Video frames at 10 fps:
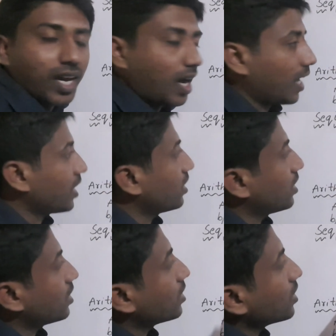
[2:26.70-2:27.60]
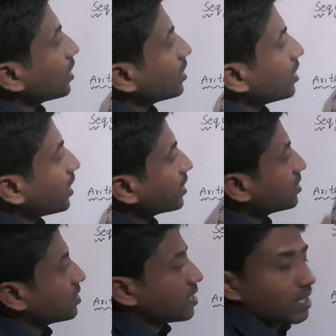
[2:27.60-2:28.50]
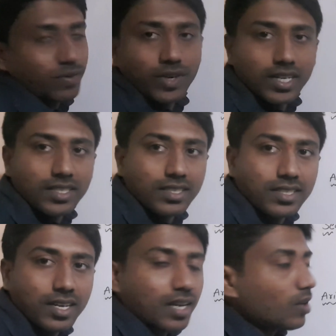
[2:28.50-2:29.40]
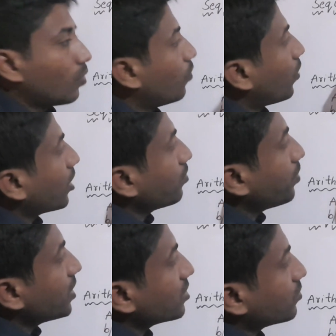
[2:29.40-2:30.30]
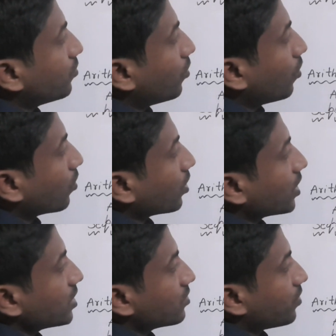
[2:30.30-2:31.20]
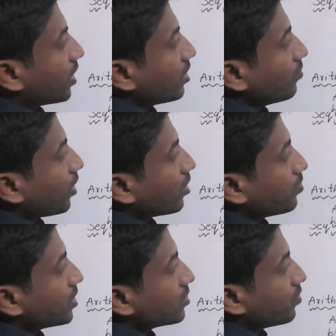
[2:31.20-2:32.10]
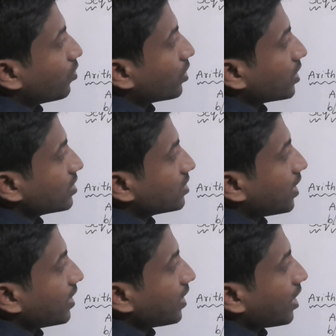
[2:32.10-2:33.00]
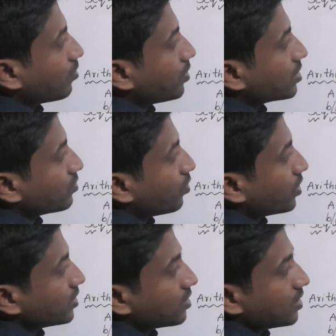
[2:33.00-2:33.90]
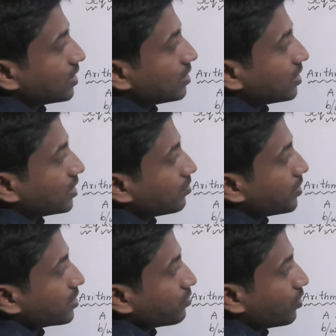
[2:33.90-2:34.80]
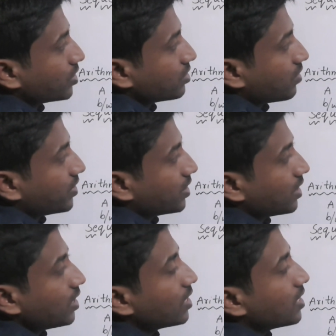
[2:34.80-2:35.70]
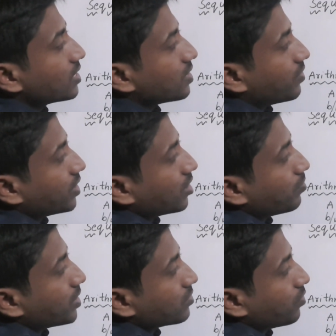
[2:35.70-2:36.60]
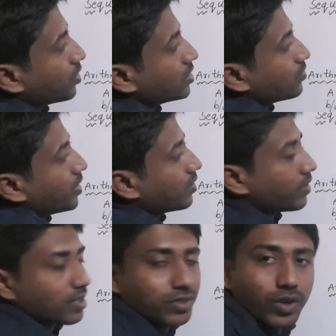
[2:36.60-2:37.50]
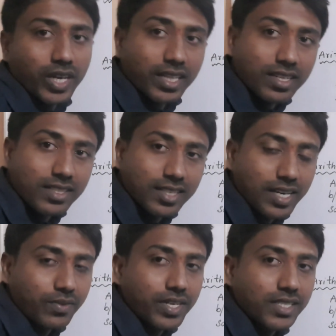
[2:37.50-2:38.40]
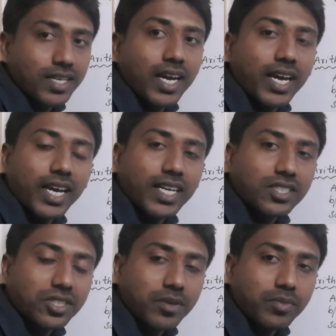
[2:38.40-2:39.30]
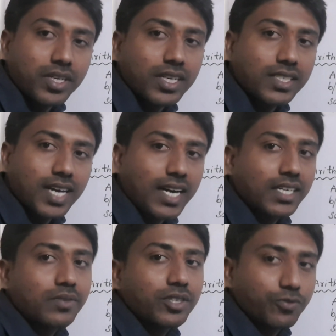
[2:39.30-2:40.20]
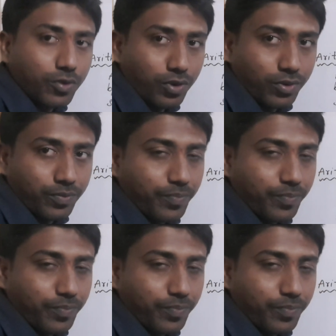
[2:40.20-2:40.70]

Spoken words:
And in the next sequence, 1 plus 4 is 5, 5 plus 4 is 9, 9 plus 4 is 13, 13 plus 4 is 17, 17 plus 4 is 21. So in this sequence, each number is added with 4.